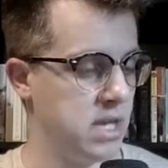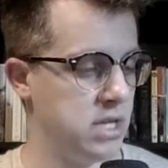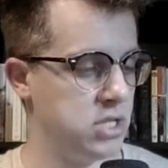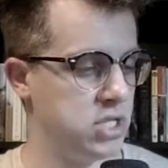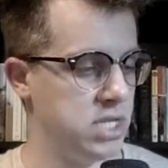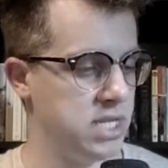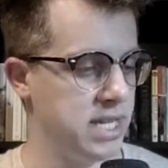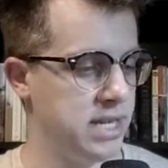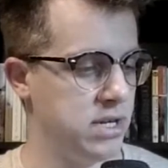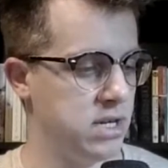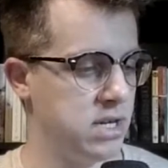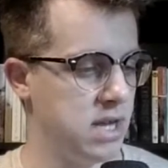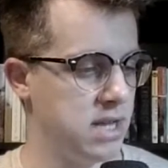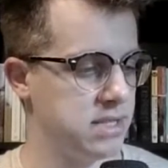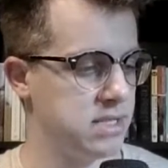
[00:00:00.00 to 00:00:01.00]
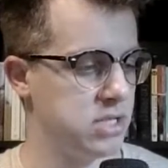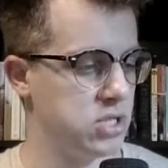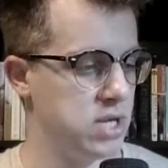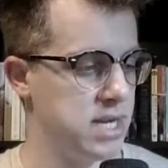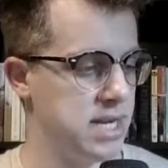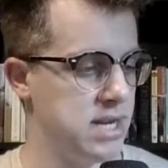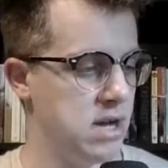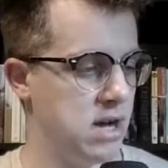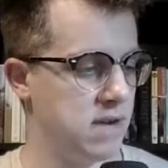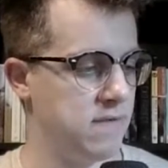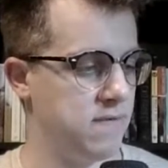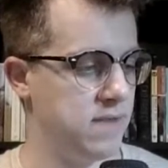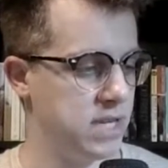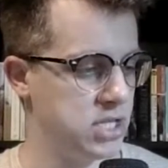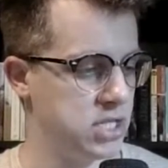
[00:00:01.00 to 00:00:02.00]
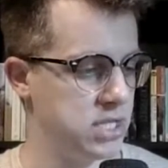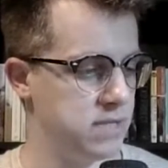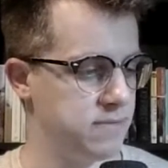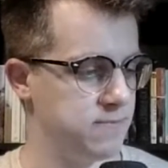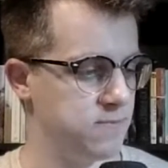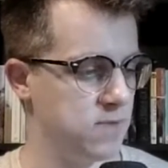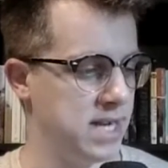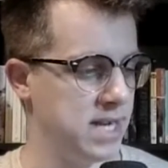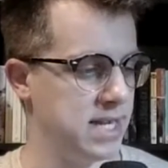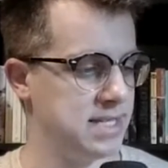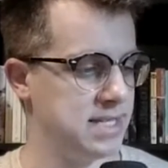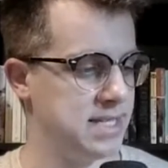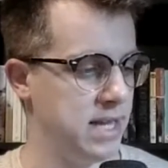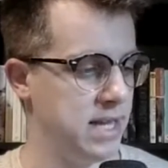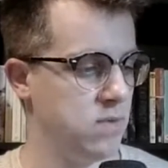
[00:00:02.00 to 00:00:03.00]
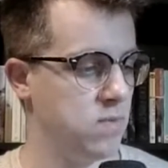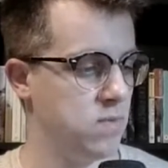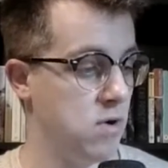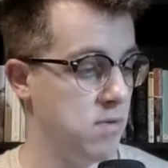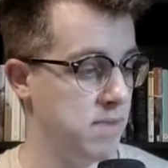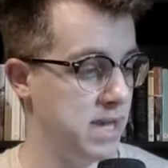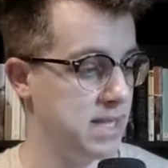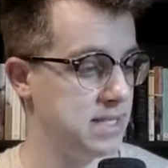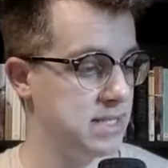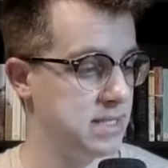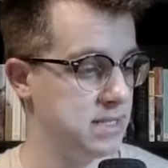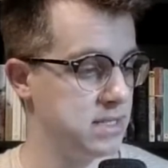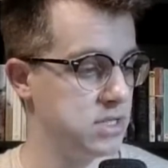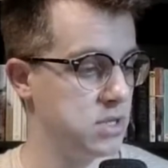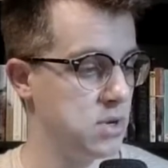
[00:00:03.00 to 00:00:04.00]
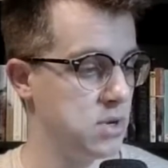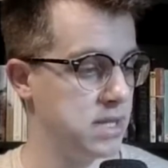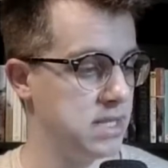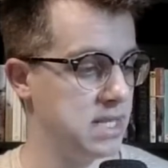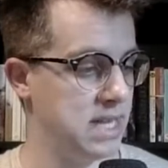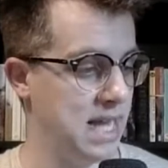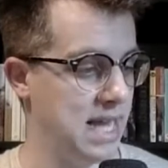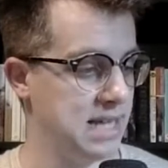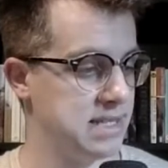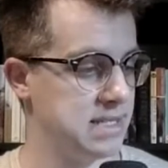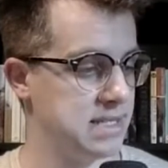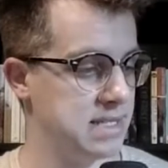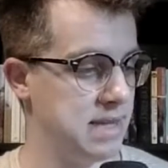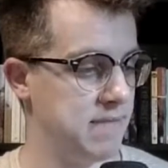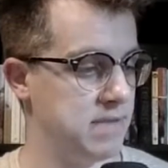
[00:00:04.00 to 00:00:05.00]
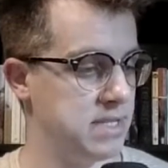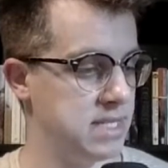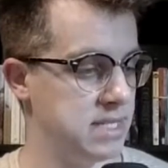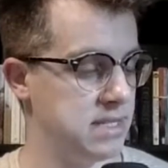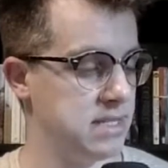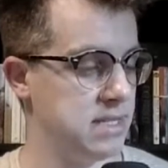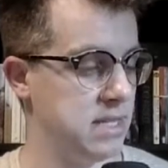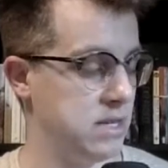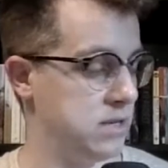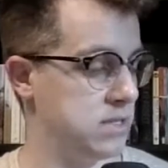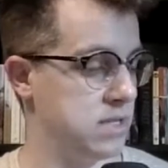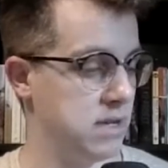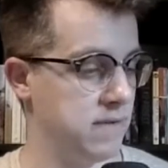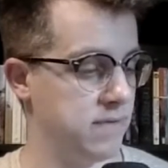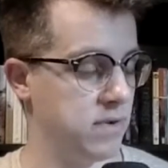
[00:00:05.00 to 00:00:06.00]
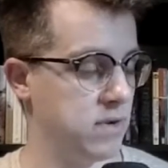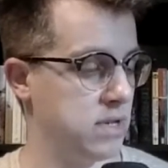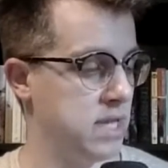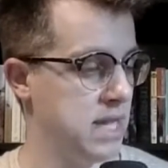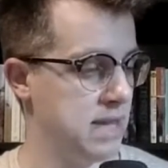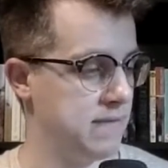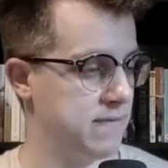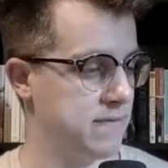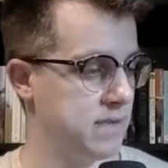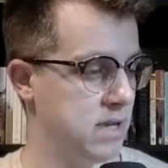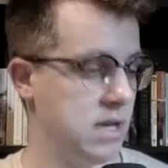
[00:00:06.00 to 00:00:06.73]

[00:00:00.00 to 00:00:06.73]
She later concentrated on fiction, writing 10 romances during the last 17 years of her life.